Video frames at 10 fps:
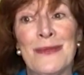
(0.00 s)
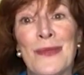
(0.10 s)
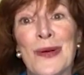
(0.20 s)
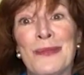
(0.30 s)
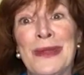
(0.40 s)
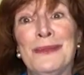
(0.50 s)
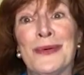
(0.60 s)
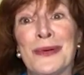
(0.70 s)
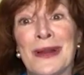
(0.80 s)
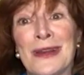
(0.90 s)
more
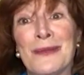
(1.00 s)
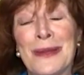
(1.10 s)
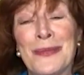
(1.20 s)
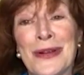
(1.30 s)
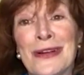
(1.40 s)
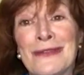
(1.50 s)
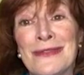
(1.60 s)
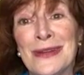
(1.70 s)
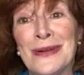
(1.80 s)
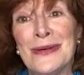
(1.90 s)
people were under my
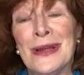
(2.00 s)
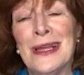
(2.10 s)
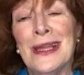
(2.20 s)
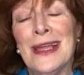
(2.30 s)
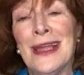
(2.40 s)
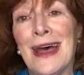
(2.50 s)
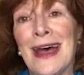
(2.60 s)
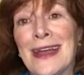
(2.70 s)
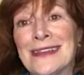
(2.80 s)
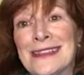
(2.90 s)
purview,
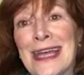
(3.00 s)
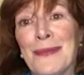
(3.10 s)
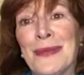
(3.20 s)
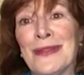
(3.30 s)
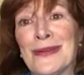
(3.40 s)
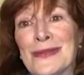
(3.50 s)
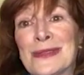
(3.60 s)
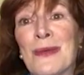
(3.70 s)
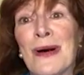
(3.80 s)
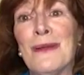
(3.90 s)
I had to tap in those
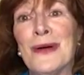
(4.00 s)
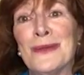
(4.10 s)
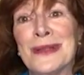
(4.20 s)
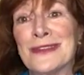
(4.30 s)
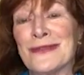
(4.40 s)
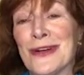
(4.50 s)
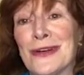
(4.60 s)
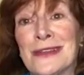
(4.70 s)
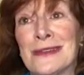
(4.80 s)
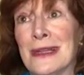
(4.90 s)
small moments of
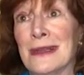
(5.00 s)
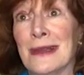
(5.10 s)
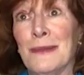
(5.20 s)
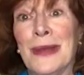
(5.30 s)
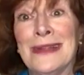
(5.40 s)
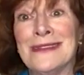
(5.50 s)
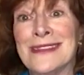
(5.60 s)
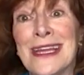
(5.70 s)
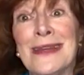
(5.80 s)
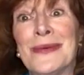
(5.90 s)
courage, like at Penn
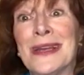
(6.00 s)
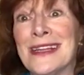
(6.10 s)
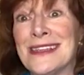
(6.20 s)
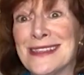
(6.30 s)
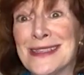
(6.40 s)
State when I did